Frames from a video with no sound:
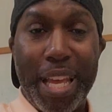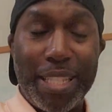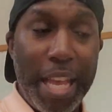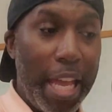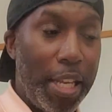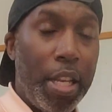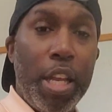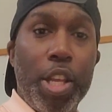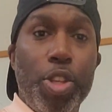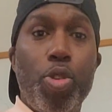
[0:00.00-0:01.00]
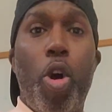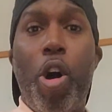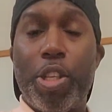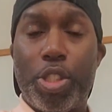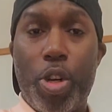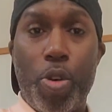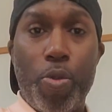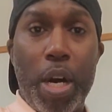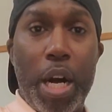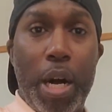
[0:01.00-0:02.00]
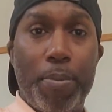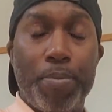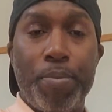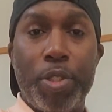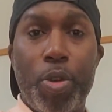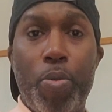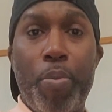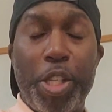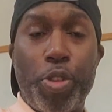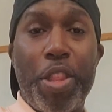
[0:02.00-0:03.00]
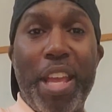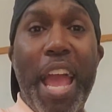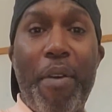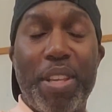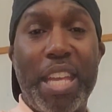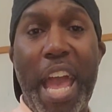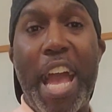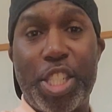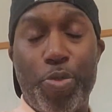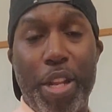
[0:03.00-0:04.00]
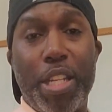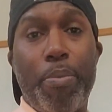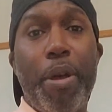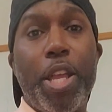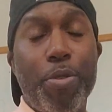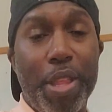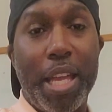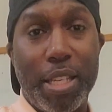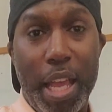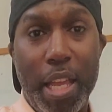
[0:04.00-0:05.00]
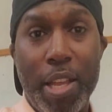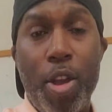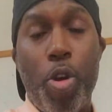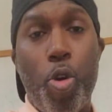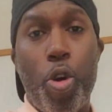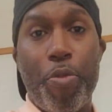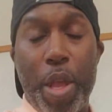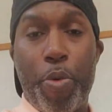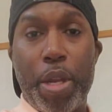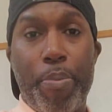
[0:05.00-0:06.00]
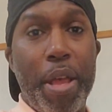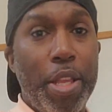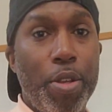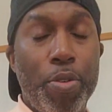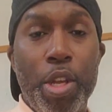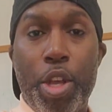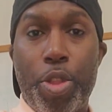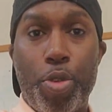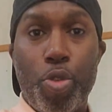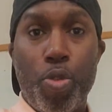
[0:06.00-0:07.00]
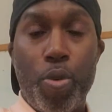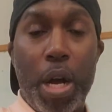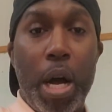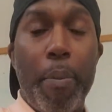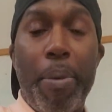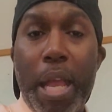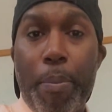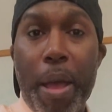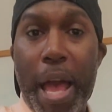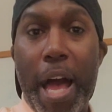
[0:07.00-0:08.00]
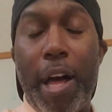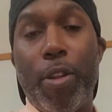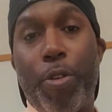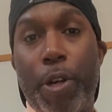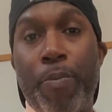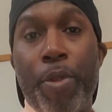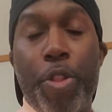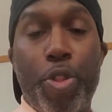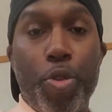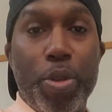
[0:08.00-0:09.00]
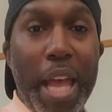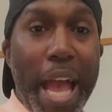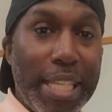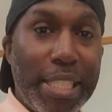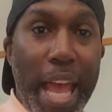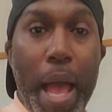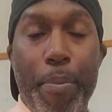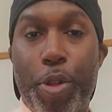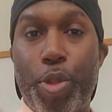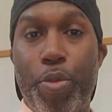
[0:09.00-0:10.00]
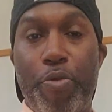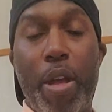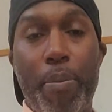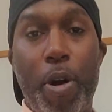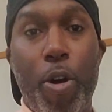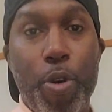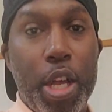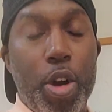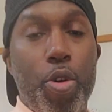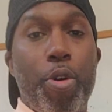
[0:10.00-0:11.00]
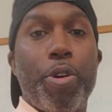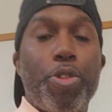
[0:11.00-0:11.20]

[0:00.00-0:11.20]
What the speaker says: that day, you also make sure that they have the cash ready to pay you that day. Or if they want to pay you through PayPal or through Cash App or through Venmo or